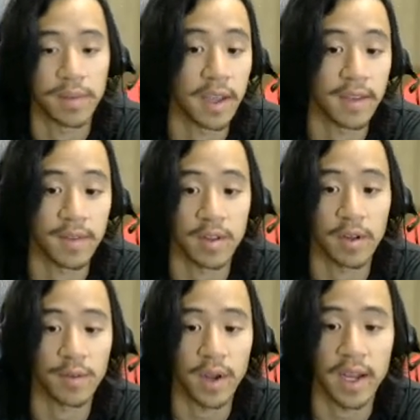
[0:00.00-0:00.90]
Now I have to
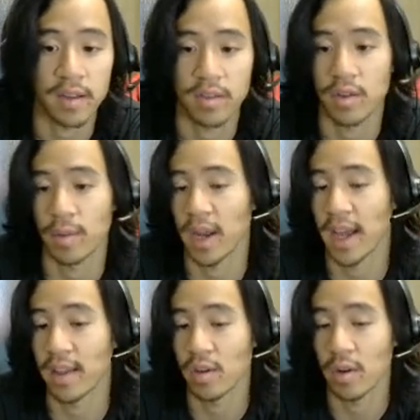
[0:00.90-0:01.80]
solve for x, so I'm going to
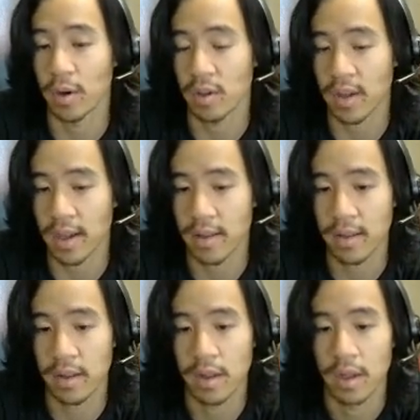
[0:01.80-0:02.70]
add 2 to both
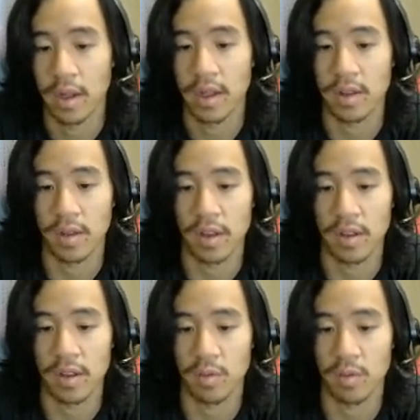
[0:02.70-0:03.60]
sides. So this
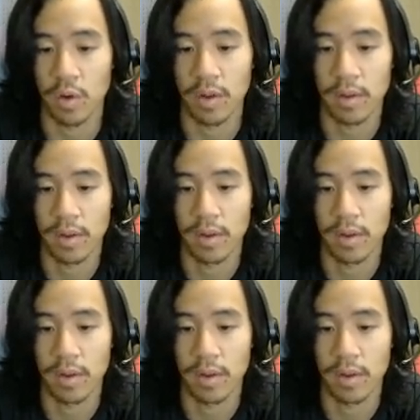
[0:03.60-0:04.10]
is 1.